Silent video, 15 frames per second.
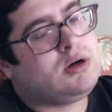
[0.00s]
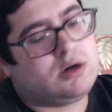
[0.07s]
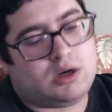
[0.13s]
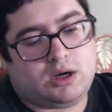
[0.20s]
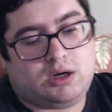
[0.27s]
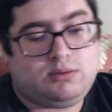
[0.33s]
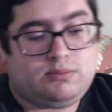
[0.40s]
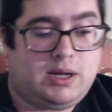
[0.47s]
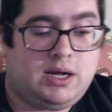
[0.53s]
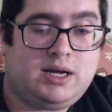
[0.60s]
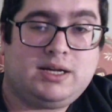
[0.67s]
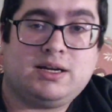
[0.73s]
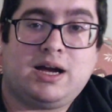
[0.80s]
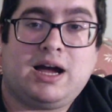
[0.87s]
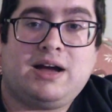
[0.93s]
Oh my,
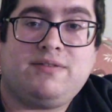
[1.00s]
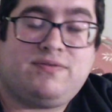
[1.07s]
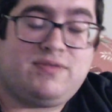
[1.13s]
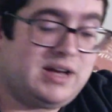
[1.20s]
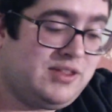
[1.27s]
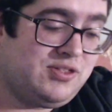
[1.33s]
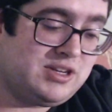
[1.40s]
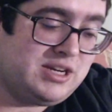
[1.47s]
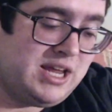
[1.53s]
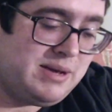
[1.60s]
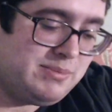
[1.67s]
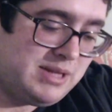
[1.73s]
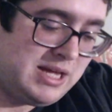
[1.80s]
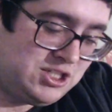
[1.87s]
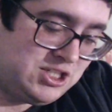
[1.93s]
I forgot the name of
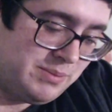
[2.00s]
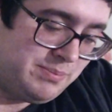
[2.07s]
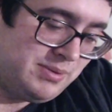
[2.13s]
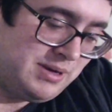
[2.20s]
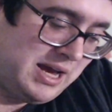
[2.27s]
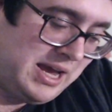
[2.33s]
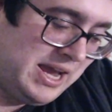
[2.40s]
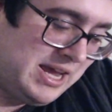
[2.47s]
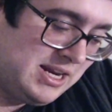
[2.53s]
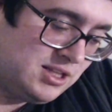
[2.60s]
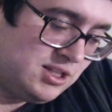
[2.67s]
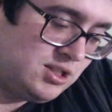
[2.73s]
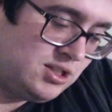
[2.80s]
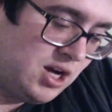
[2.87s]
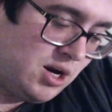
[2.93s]
that ship. I hate it
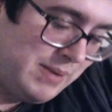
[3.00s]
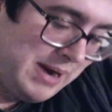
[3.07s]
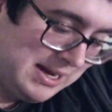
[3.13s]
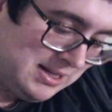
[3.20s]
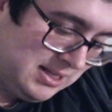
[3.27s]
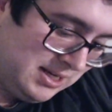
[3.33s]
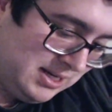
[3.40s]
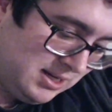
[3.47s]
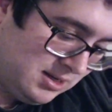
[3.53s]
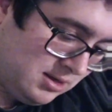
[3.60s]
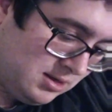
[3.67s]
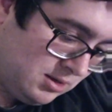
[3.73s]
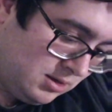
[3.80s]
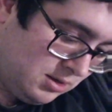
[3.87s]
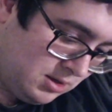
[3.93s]
so badly
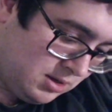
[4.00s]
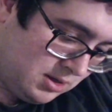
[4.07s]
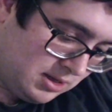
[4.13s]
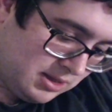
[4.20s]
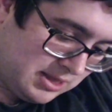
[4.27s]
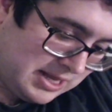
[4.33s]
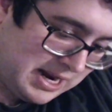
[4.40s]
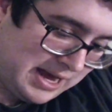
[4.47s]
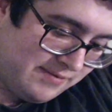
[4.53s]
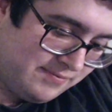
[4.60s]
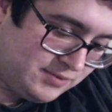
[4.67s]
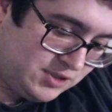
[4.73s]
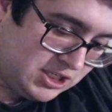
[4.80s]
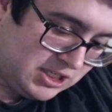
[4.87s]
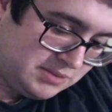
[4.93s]
that I've
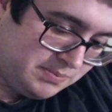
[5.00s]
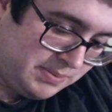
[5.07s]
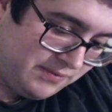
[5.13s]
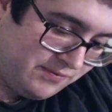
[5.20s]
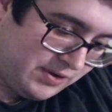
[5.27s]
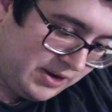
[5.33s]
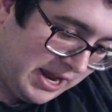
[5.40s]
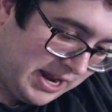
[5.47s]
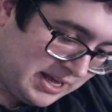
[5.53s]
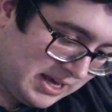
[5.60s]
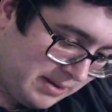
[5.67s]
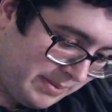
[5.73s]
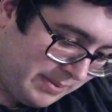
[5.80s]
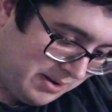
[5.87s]
just been forgetting about